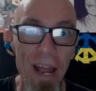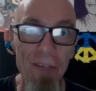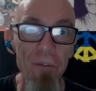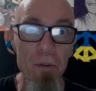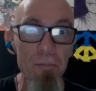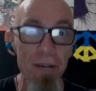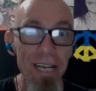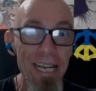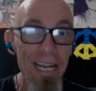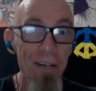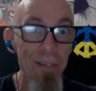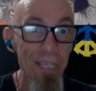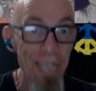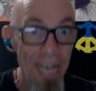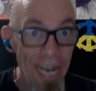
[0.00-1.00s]
Everybody
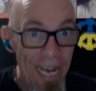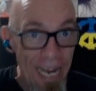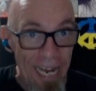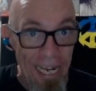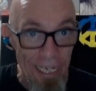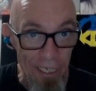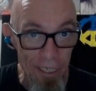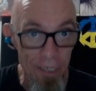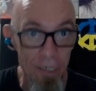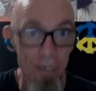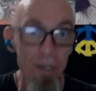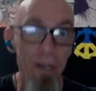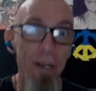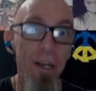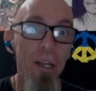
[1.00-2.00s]
else
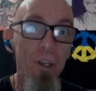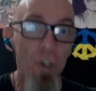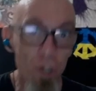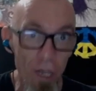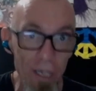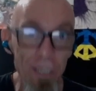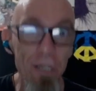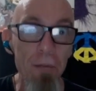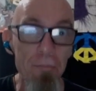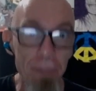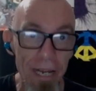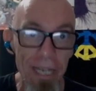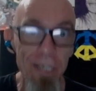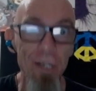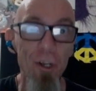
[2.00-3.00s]
is just a
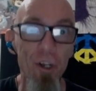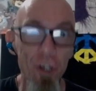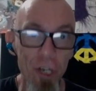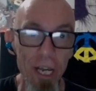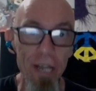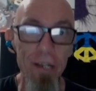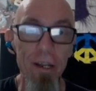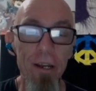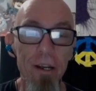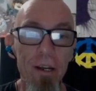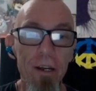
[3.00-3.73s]
piece of shit.